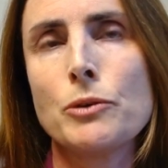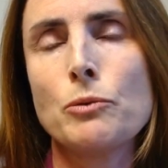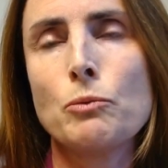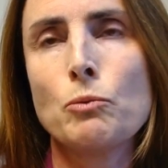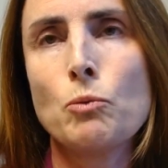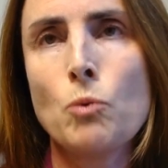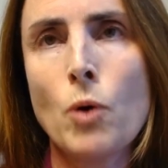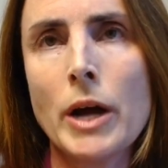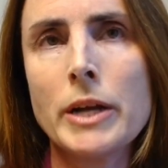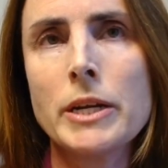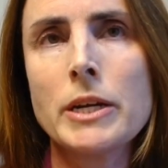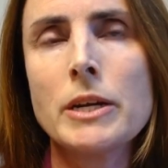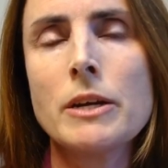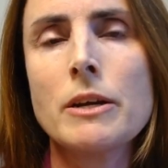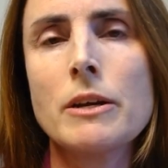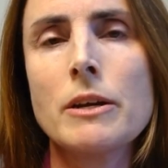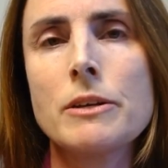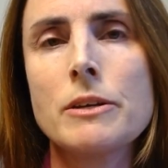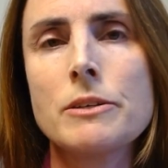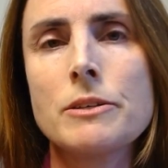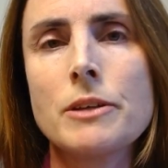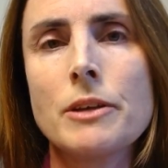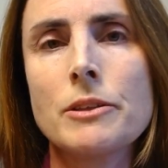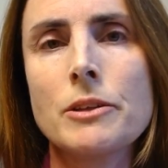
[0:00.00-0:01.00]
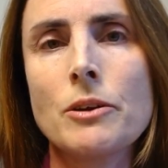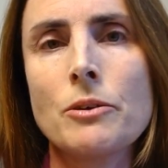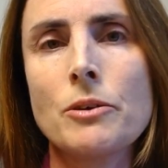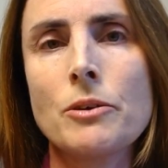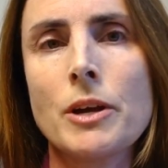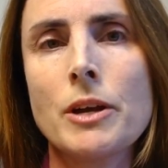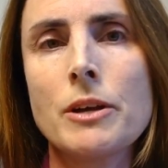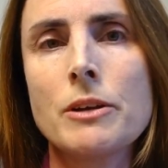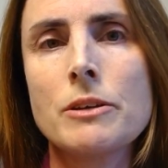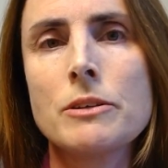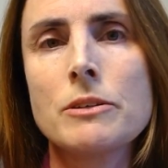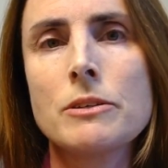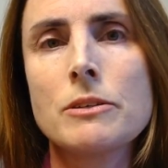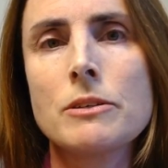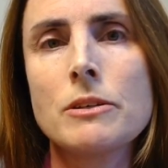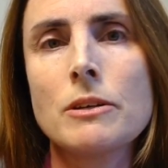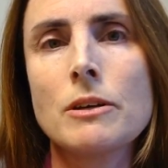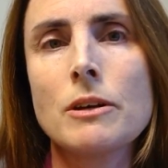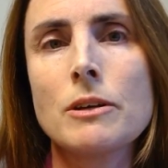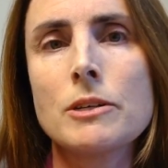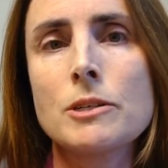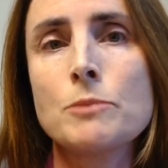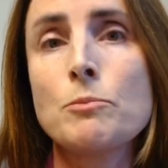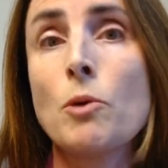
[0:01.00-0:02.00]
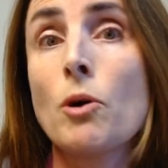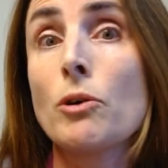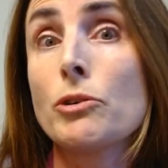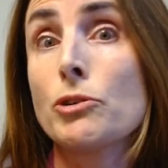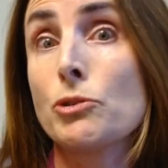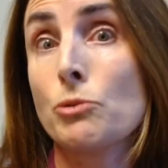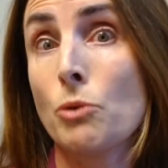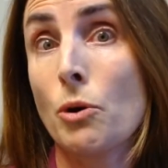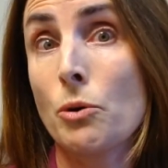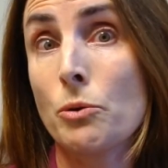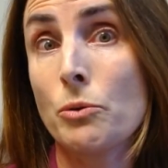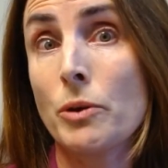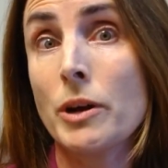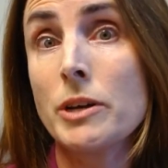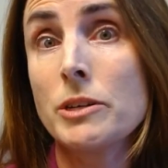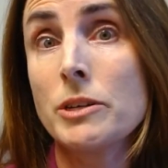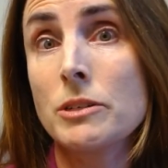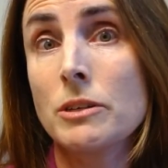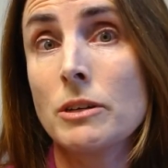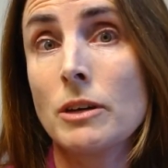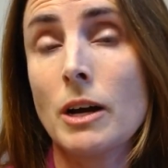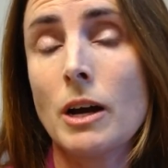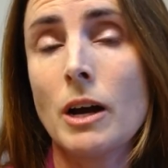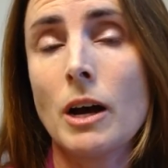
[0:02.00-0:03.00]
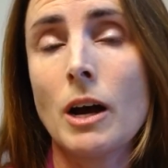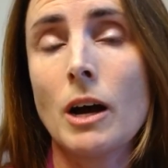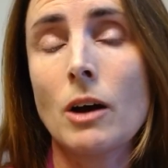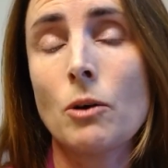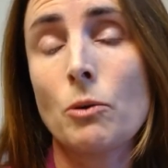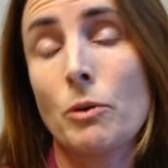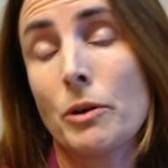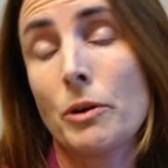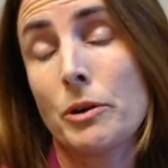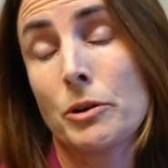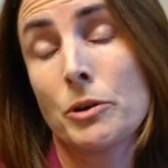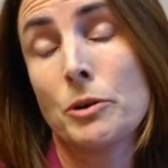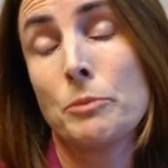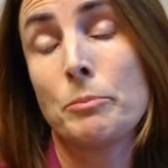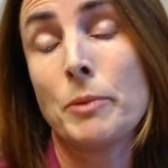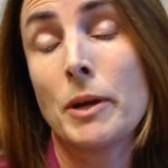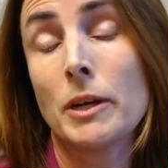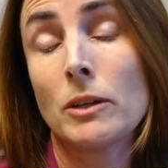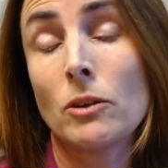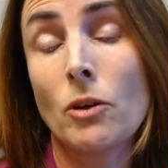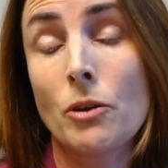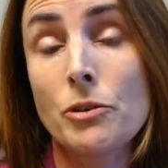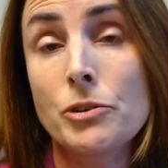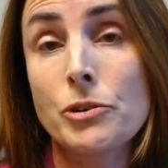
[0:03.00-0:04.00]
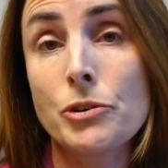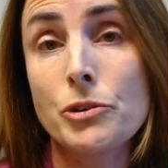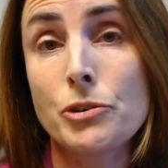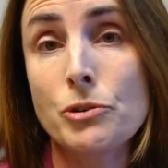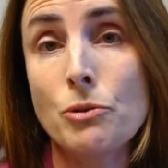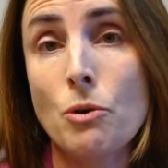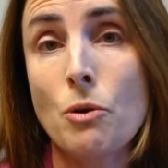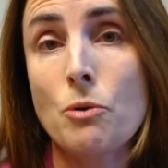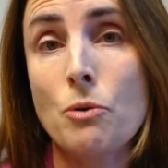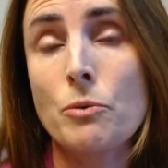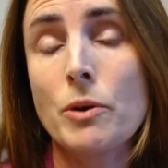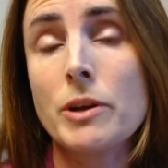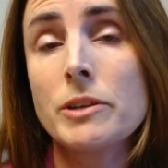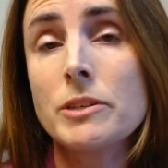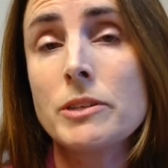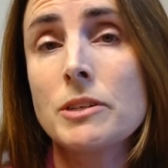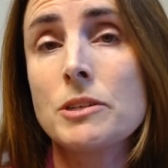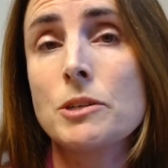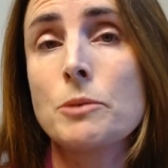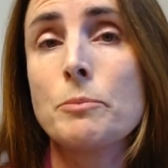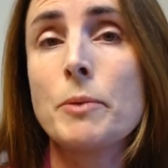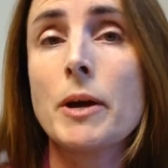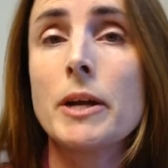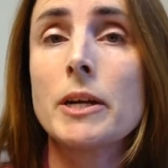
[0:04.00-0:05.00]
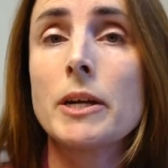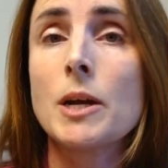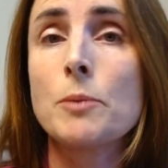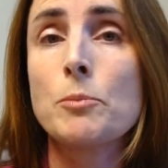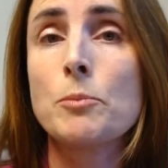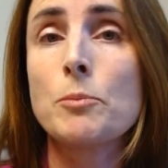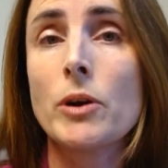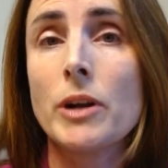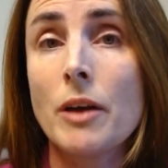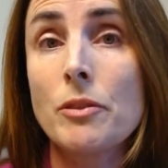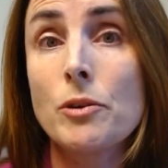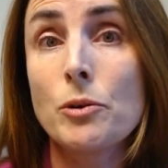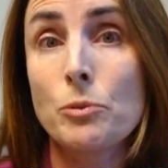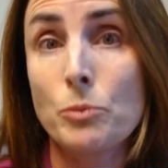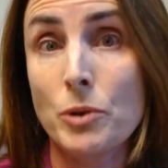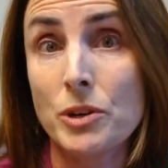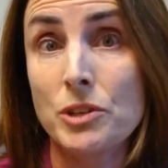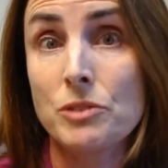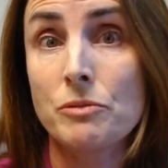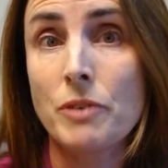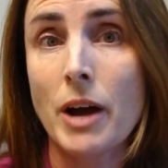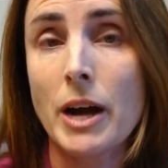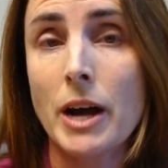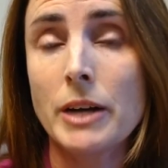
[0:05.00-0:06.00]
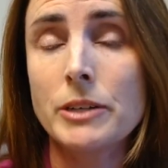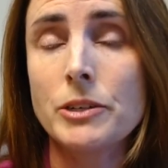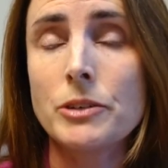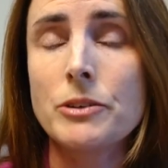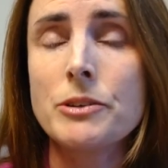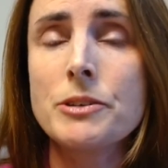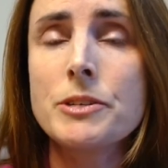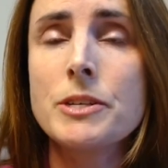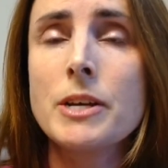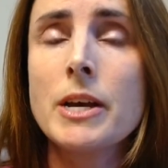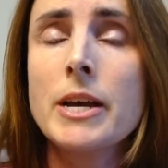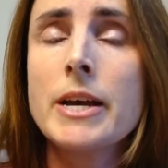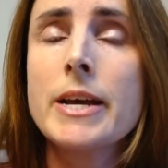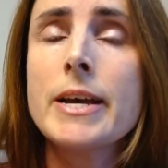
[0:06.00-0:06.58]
One is that there is a small stroke risk, or it could be a larger stroke risk, depending upon other risk factors.